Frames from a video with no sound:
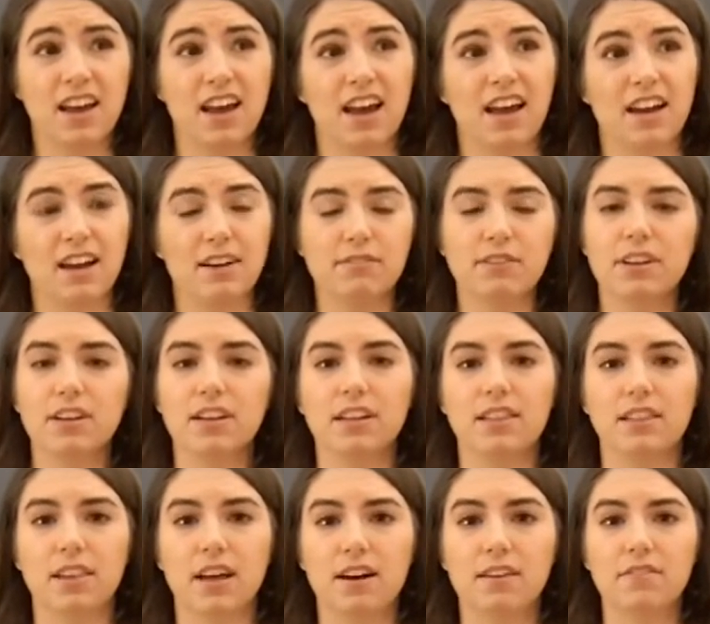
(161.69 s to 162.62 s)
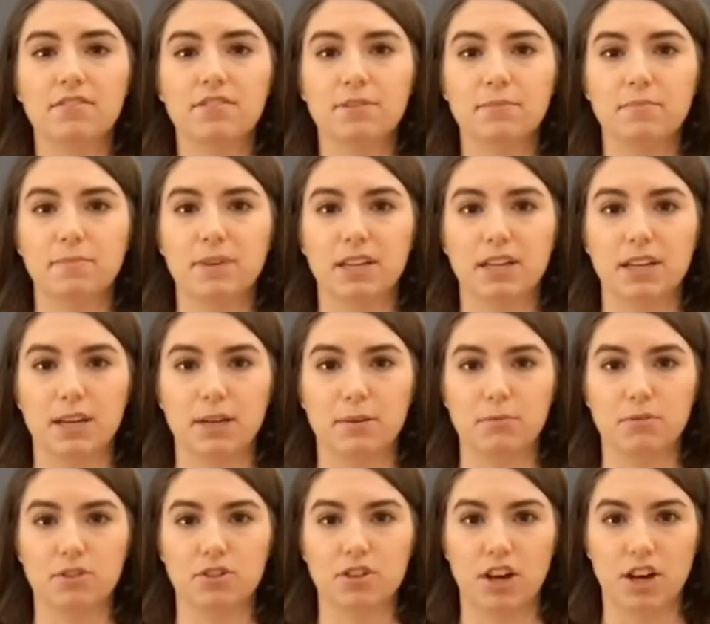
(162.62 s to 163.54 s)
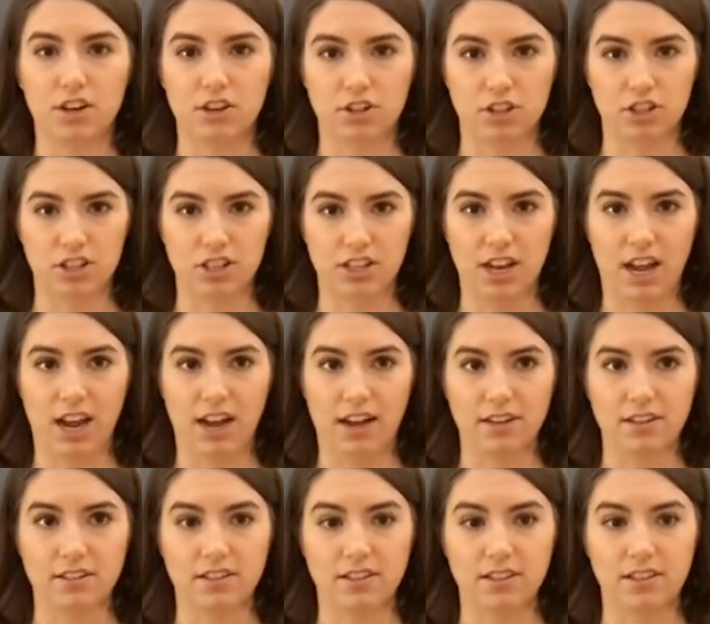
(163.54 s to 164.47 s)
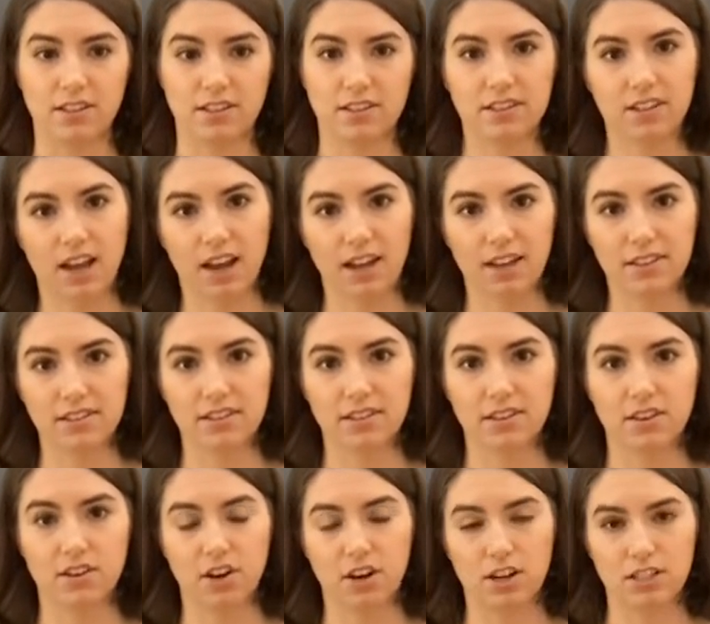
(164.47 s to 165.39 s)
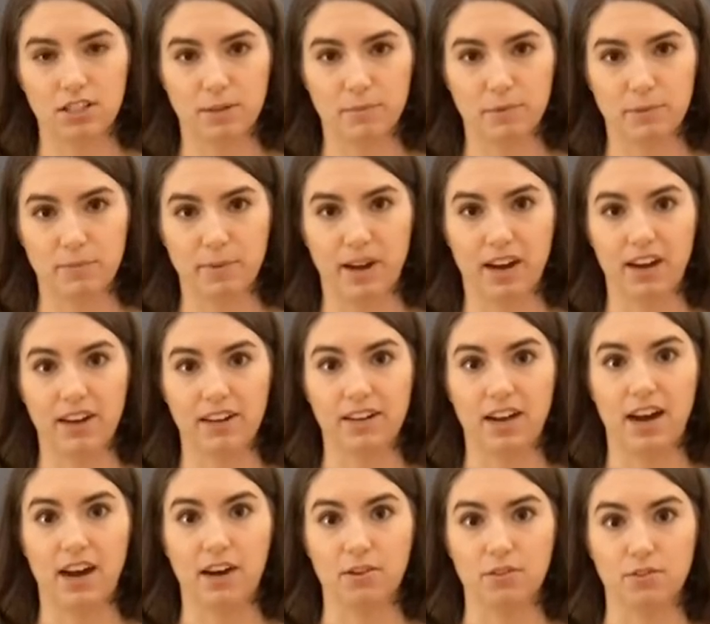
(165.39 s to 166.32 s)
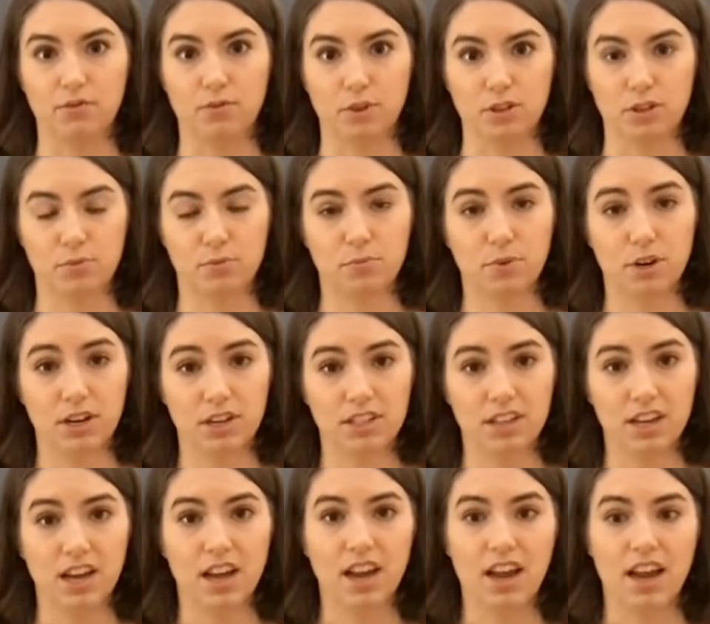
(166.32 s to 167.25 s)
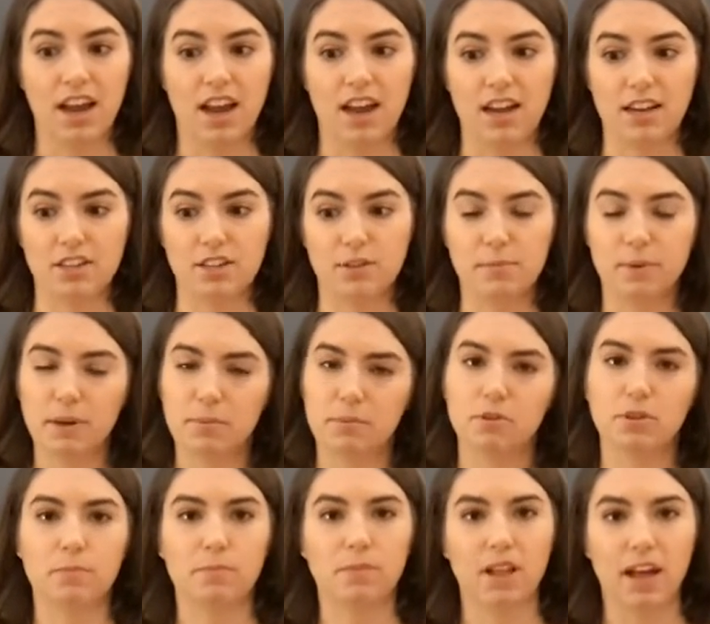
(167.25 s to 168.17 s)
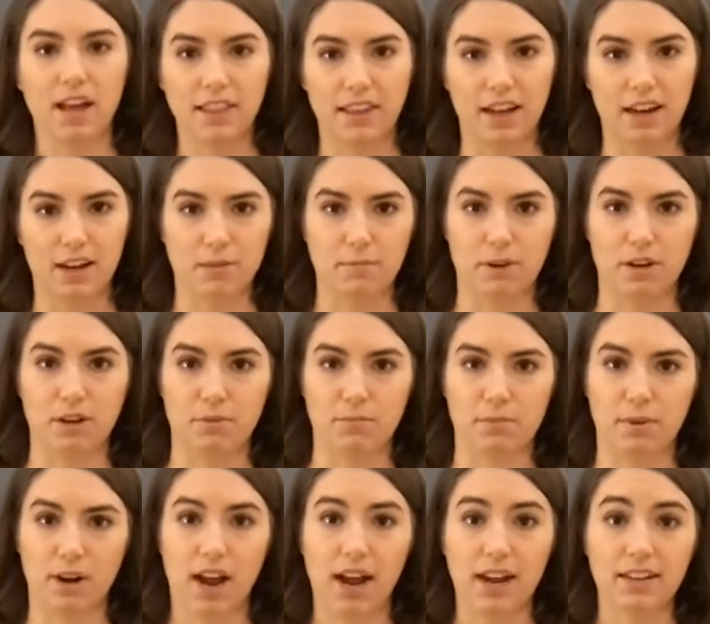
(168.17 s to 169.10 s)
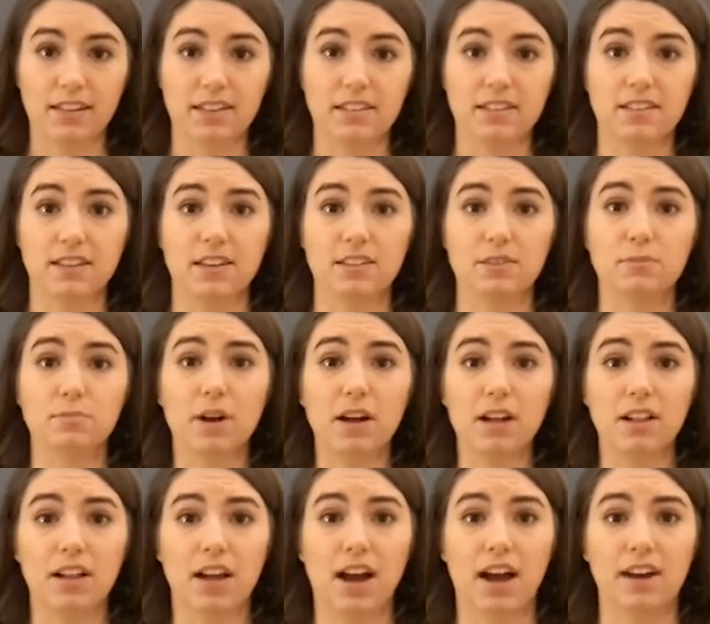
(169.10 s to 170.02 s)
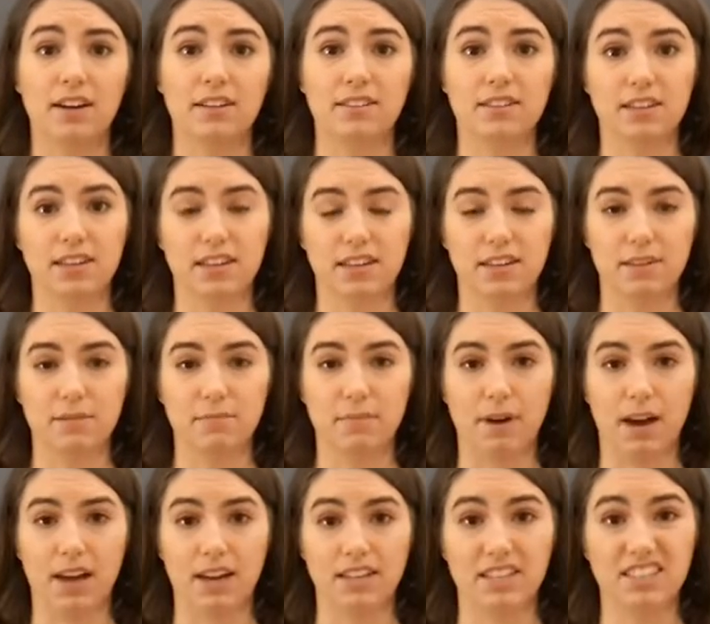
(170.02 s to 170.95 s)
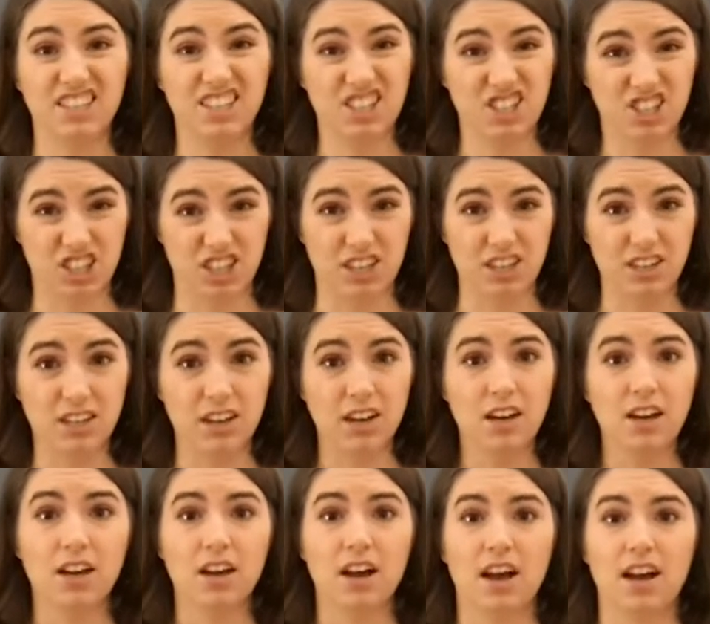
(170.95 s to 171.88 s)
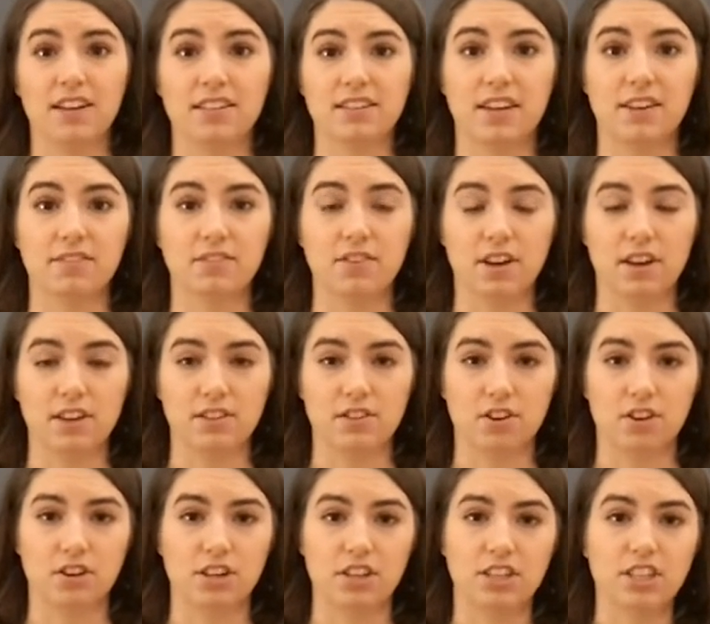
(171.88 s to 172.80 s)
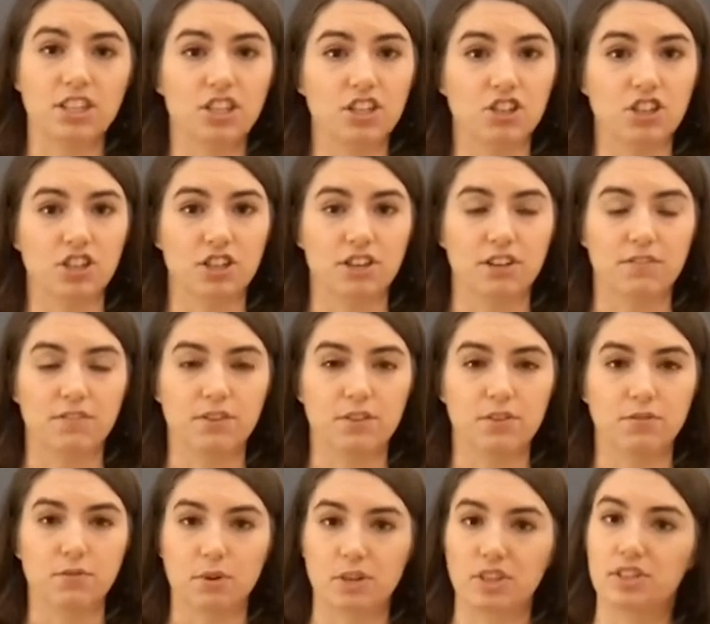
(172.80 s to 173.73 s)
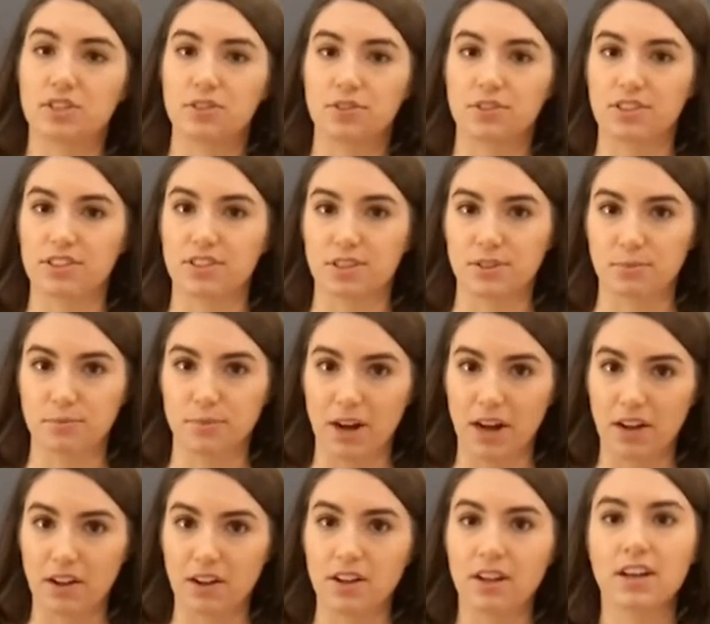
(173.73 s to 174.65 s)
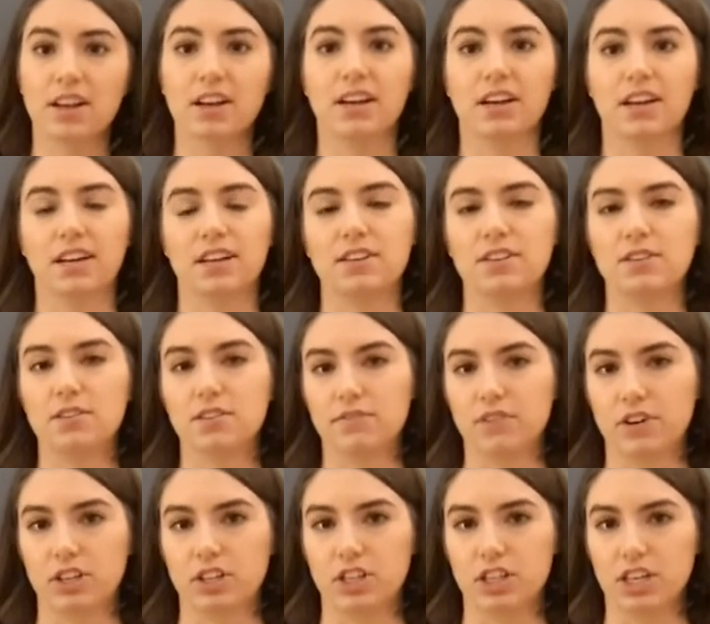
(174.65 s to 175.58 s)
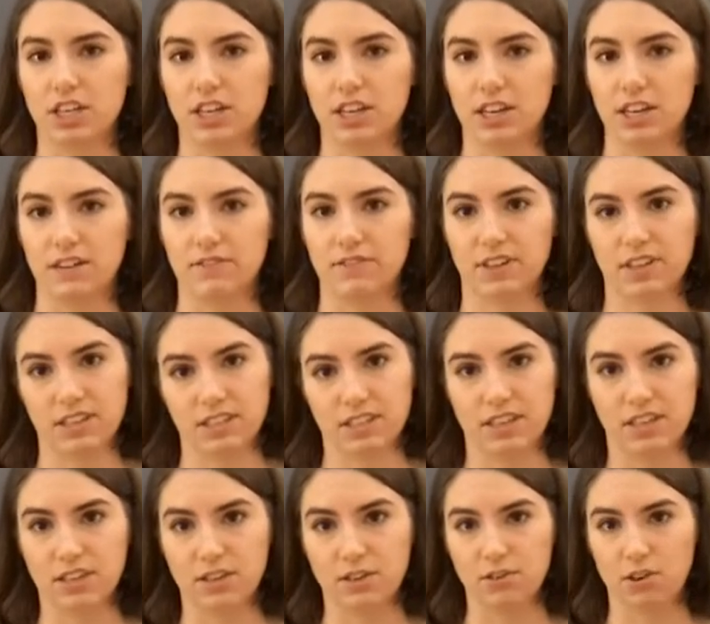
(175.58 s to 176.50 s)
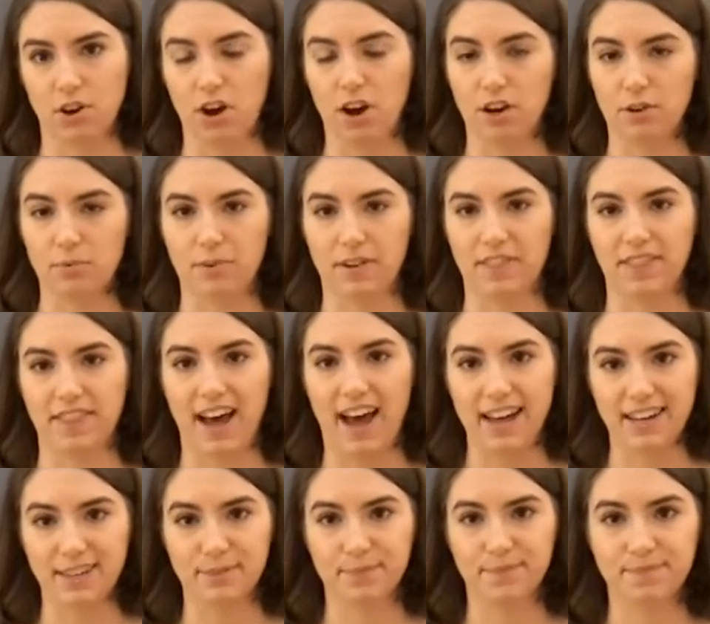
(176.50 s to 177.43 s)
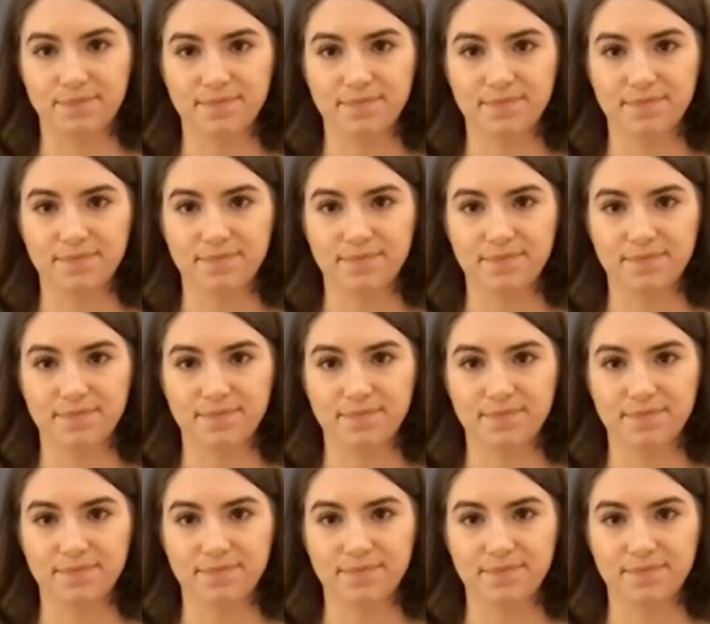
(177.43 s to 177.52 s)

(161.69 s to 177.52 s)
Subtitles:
And I really loved being able to understand the science and the concepts behind how the voice worked, and to be able to apply that in my own practice, as well as in my teaching, as I started teaching a few voice students as well in university and have continued on with that.